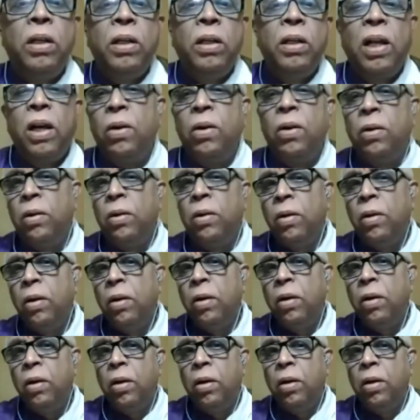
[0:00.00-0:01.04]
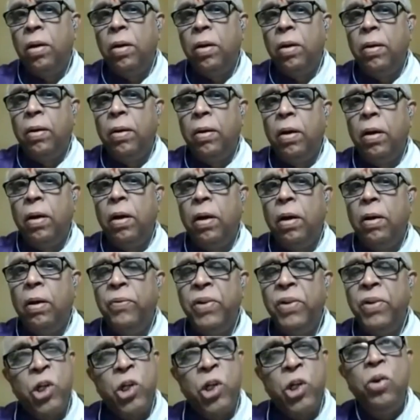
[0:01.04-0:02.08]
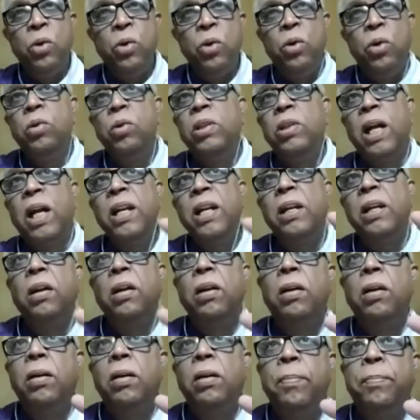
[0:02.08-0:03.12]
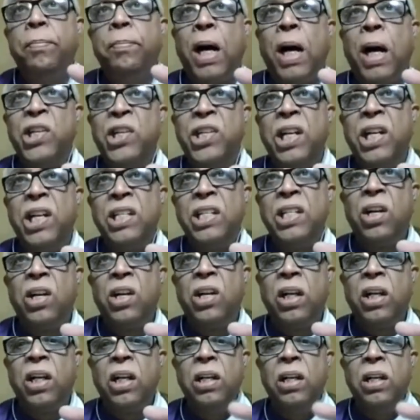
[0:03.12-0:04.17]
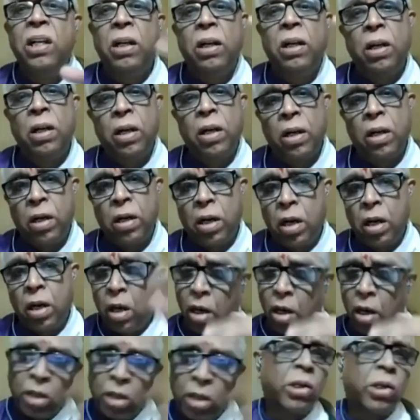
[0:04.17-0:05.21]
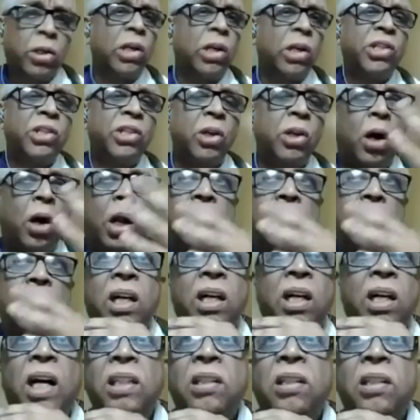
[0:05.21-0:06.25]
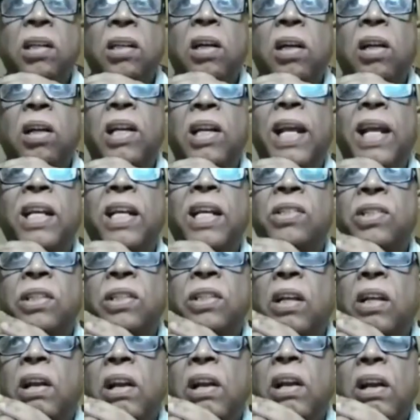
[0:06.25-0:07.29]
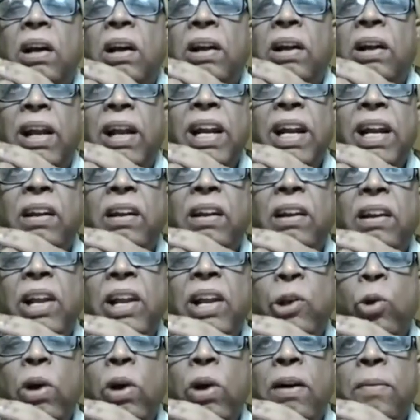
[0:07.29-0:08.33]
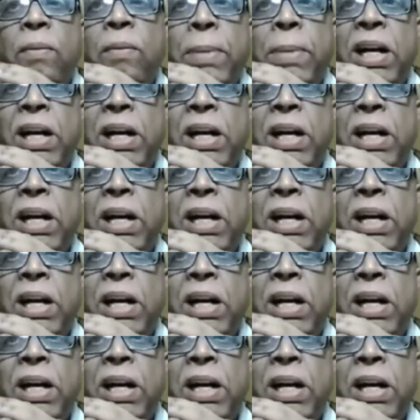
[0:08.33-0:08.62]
Now, we should know that Bhashyas are written across all the other layers, right? Like you have